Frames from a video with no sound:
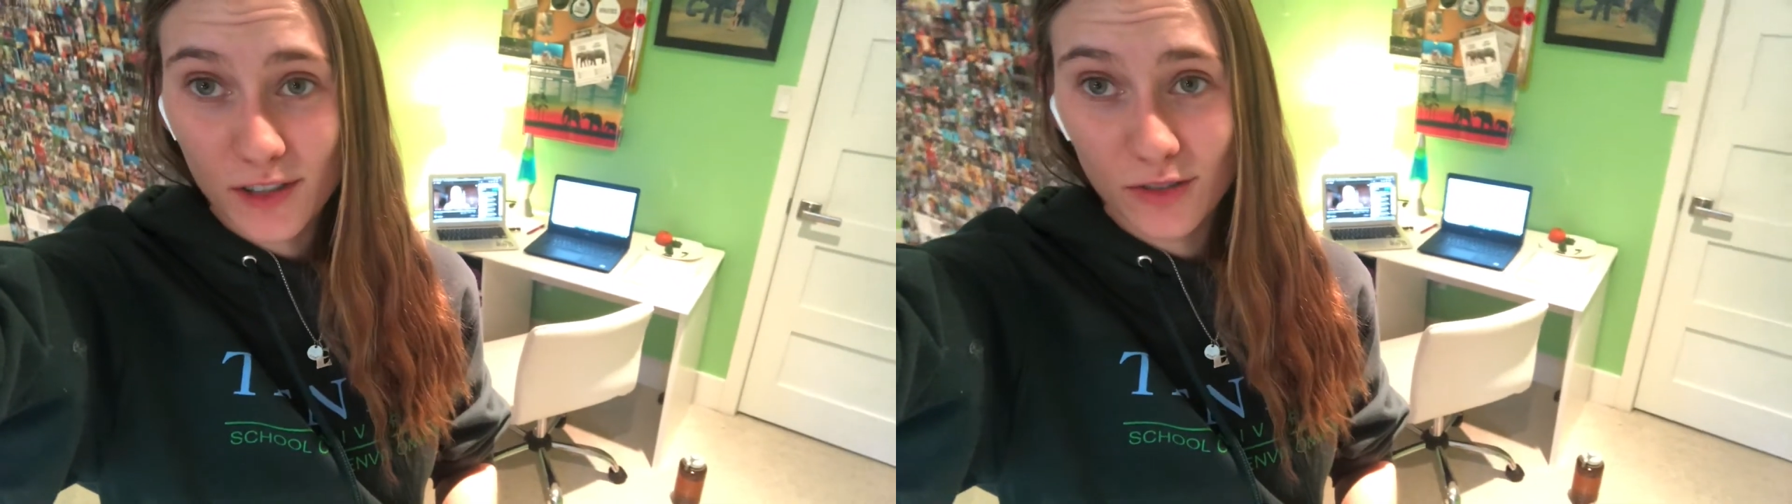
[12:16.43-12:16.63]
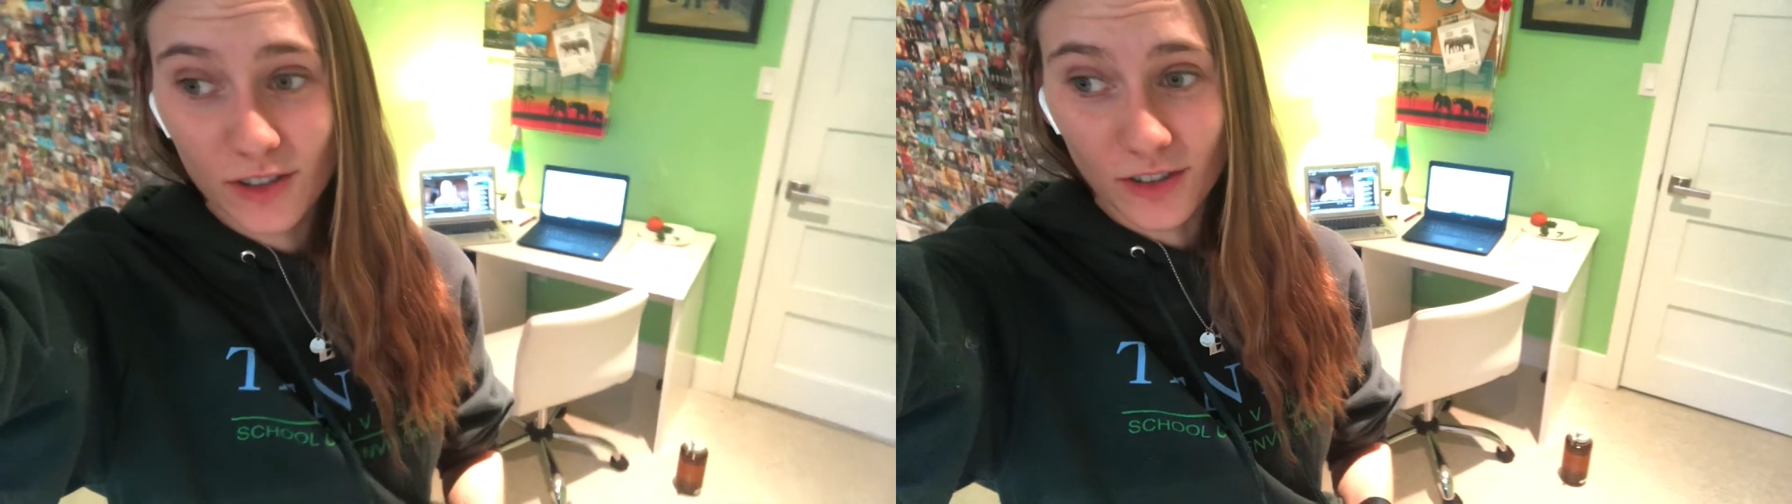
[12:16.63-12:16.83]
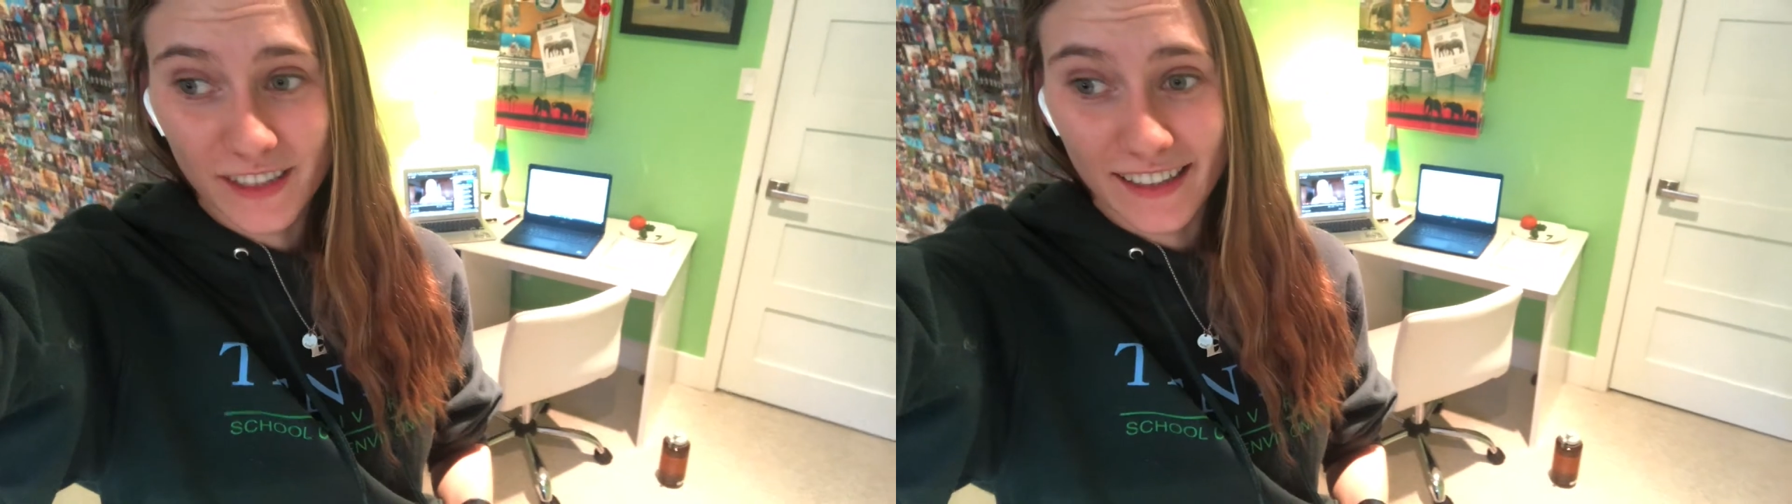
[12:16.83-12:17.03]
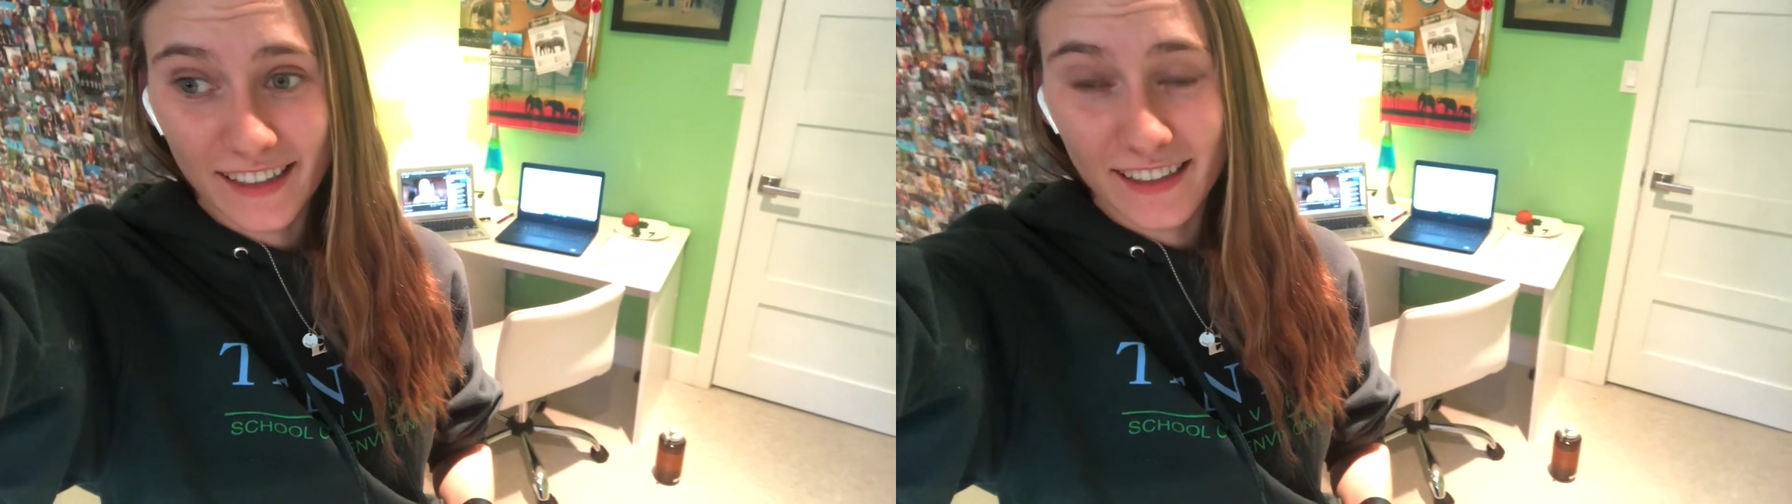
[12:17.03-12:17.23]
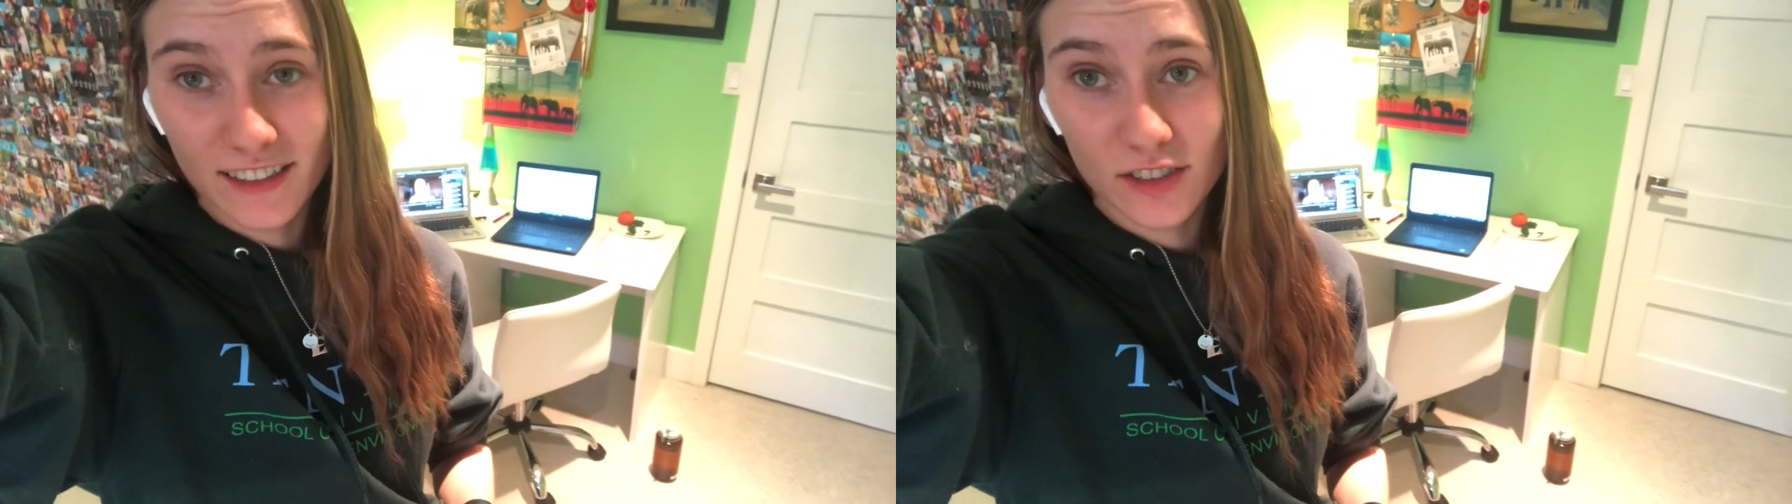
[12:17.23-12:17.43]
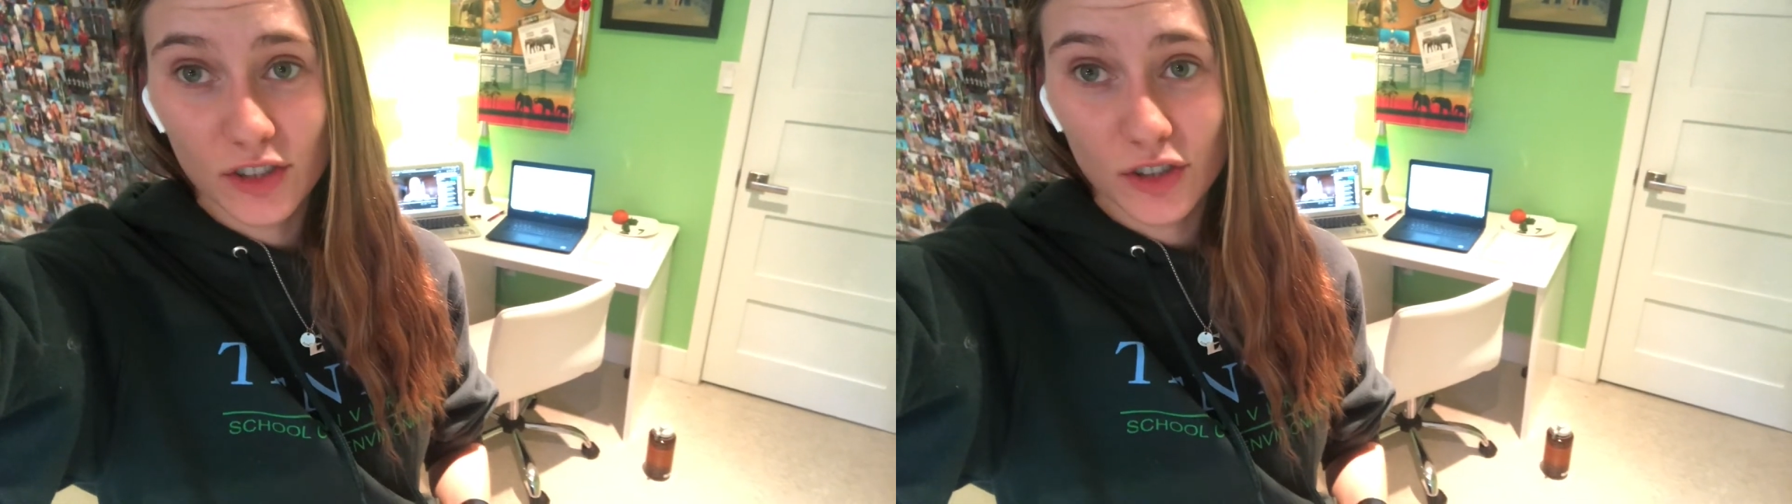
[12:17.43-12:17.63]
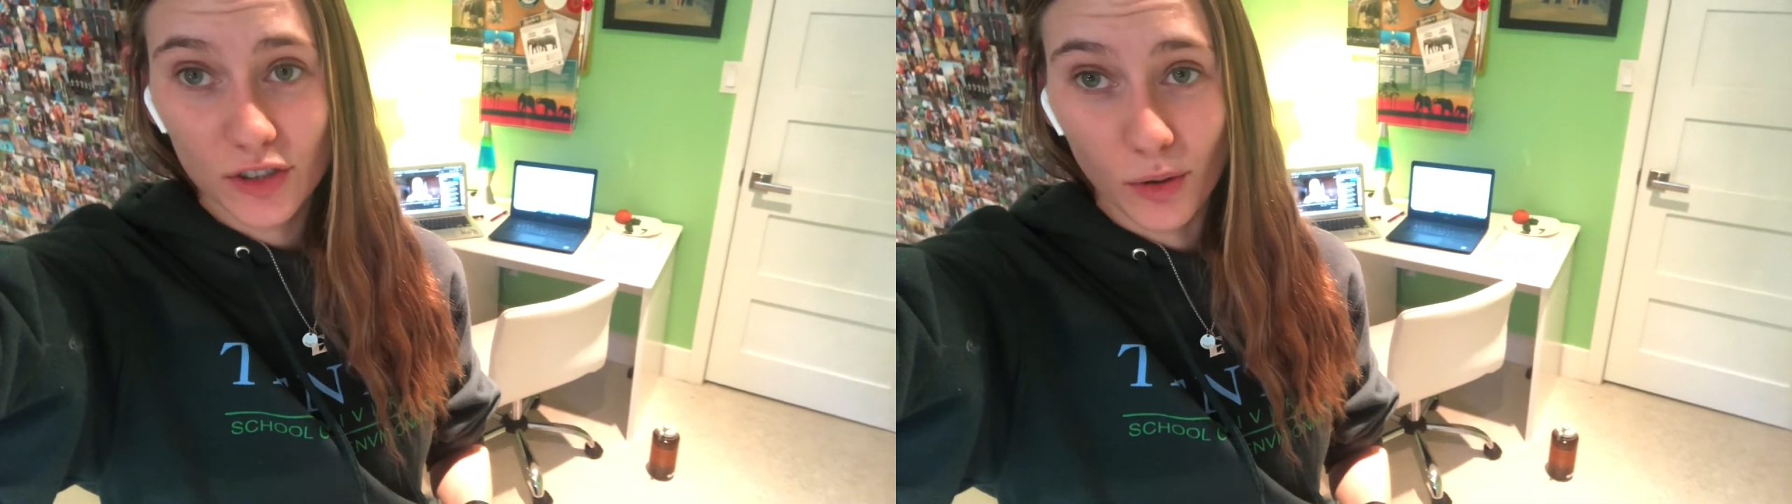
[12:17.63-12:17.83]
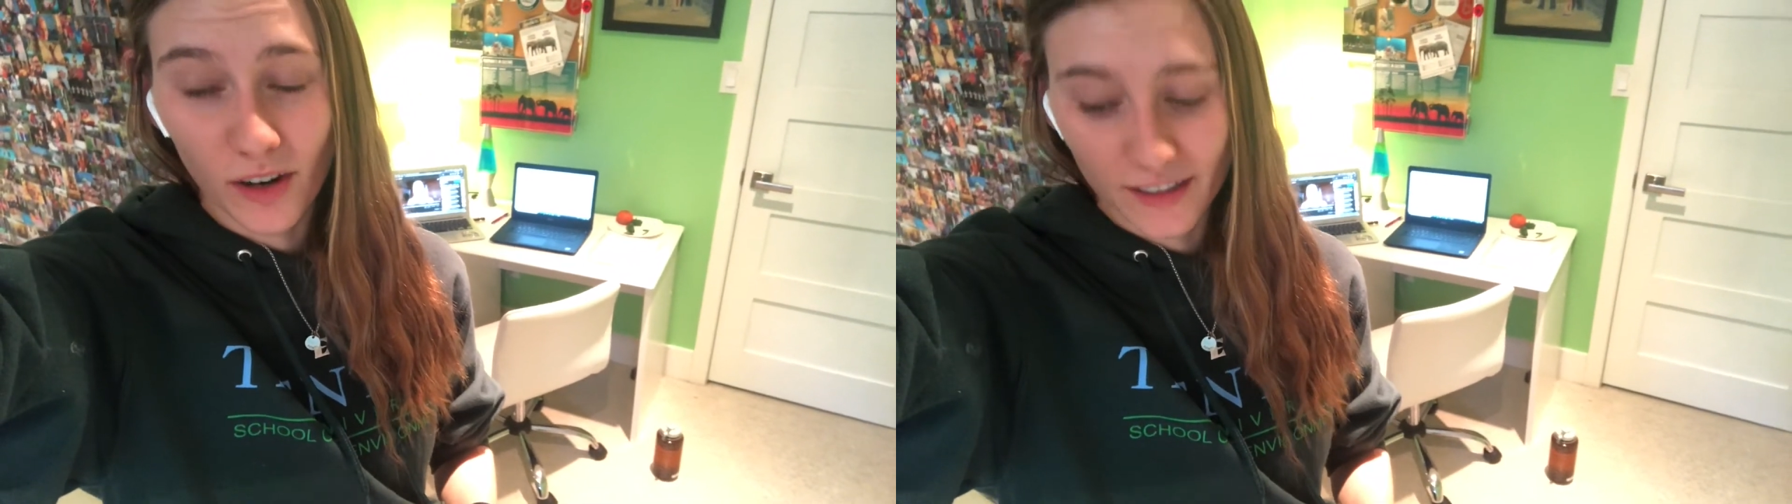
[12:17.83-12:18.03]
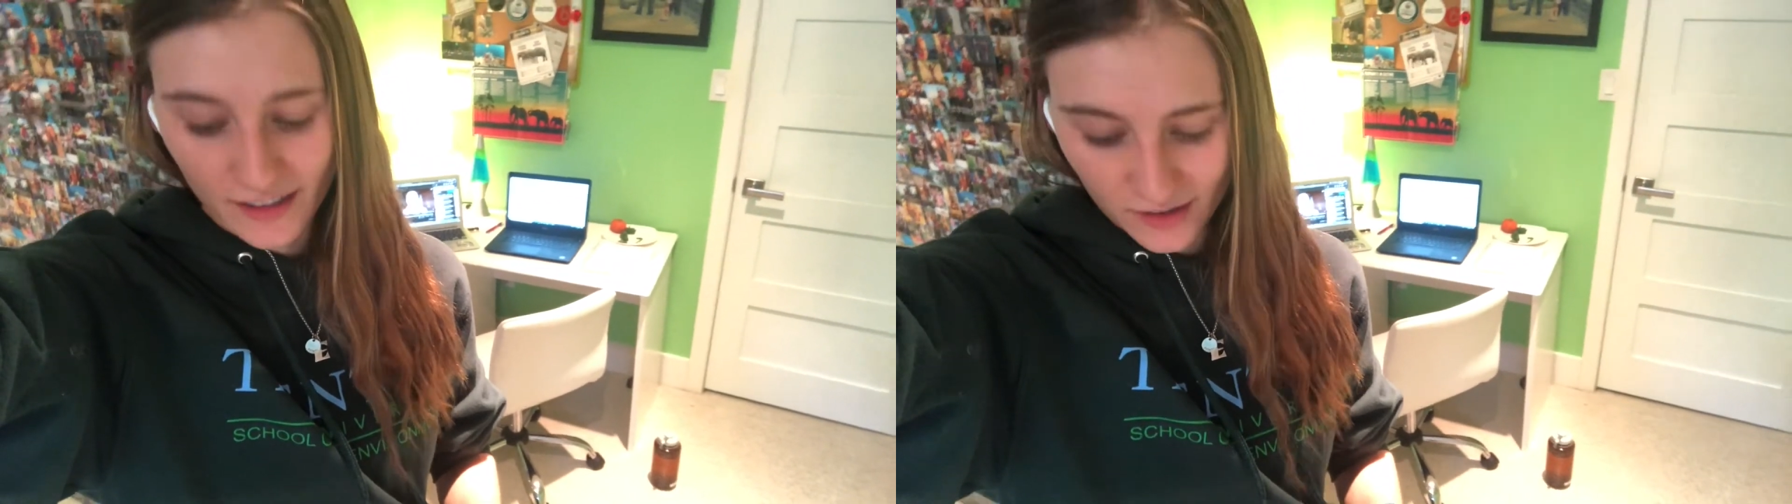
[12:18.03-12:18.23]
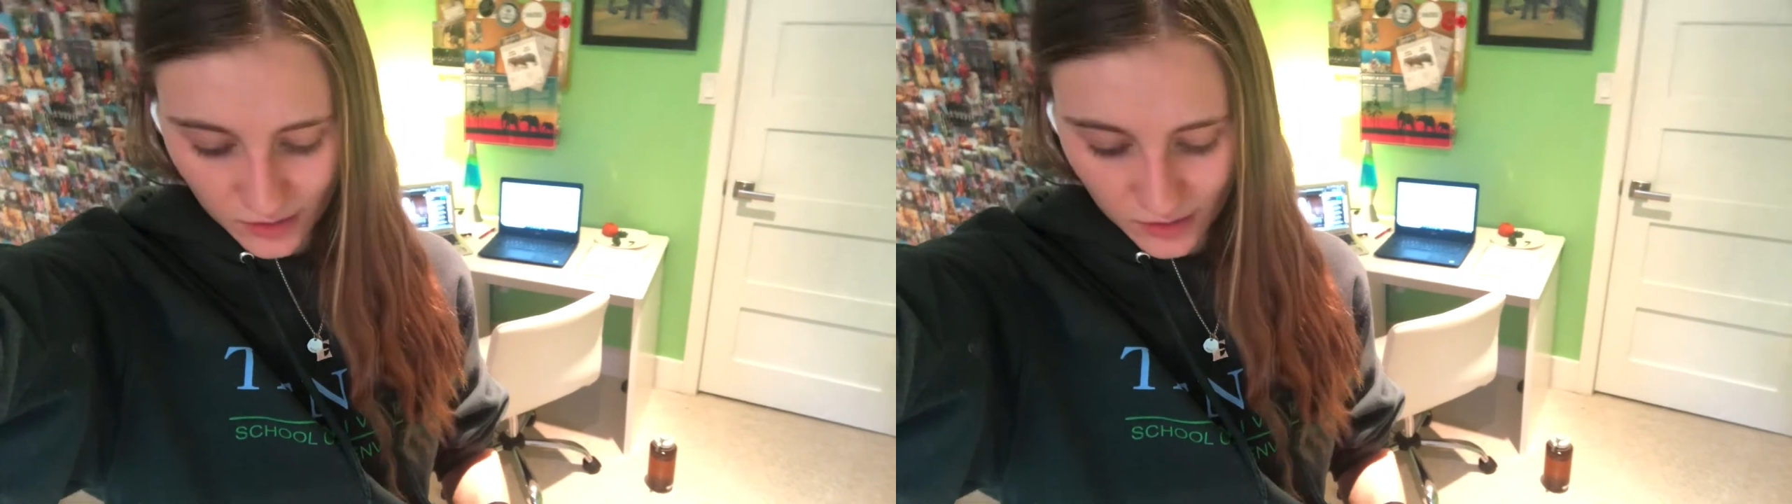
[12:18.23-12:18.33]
closed all day and it is so hot in here,